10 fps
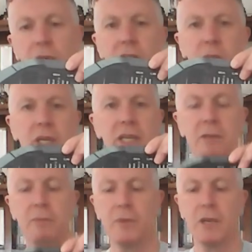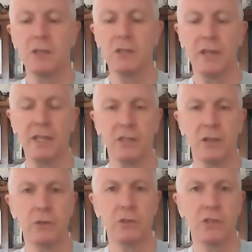airspeed. So that's
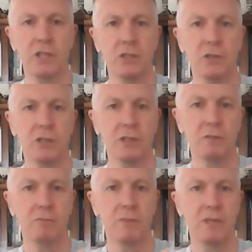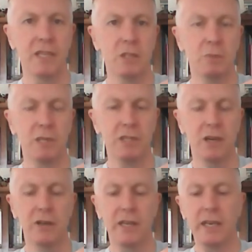going to adjust your little airspeed
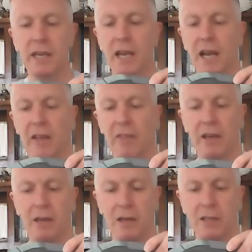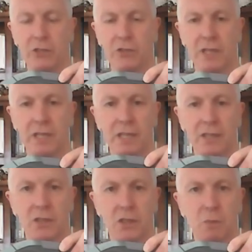dial here. And that literally
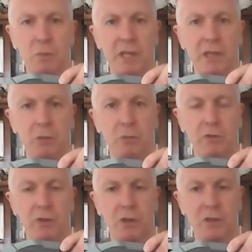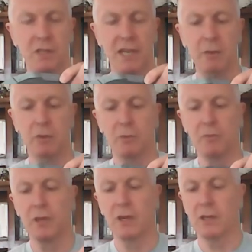is the speed you're moving on the table.
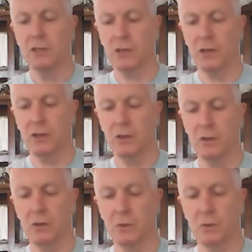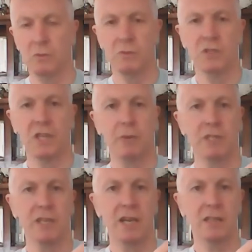So say we
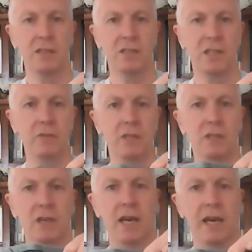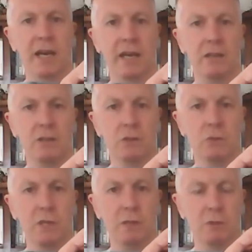started at 7 and
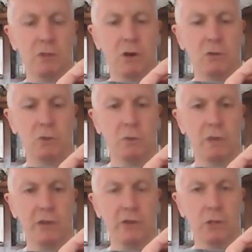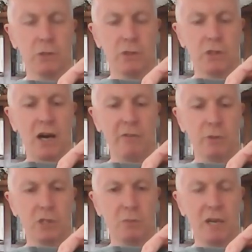we'd gone all the way across to a dive,
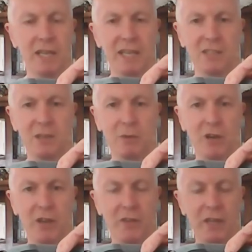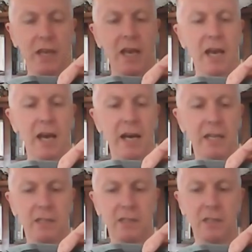which is about here somewhere, I think. And
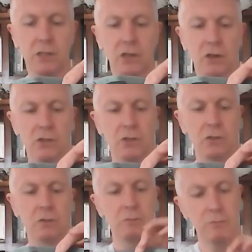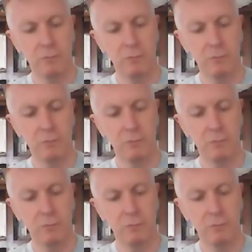it says it costs you